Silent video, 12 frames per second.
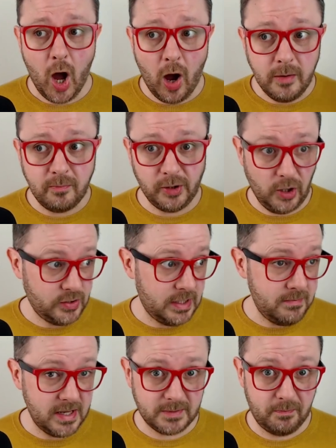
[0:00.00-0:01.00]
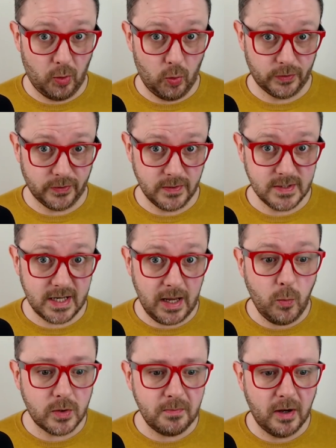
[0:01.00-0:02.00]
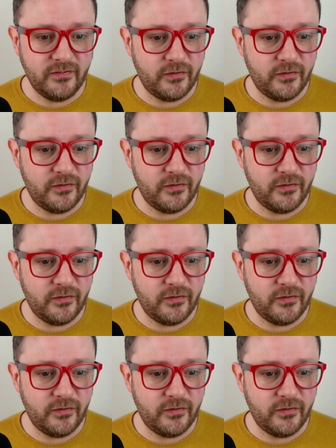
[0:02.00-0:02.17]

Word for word: I bloody miss Borders. It was my